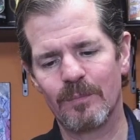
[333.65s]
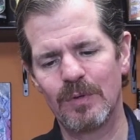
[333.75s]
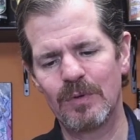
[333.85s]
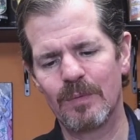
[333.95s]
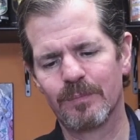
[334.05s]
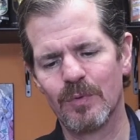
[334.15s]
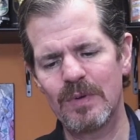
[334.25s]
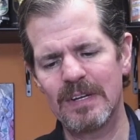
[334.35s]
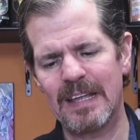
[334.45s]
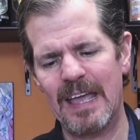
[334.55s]

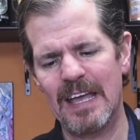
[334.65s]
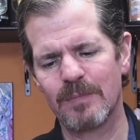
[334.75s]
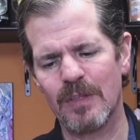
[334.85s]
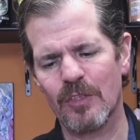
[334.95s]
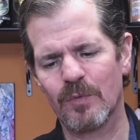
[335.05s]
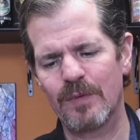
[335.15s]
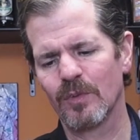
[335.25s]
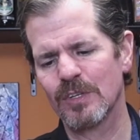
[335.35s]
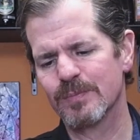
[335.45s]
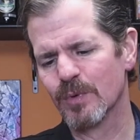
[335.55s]
Brewed and canned by the Three
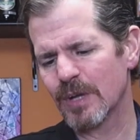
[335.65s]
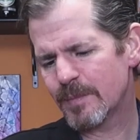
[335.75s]
Floyds Brewing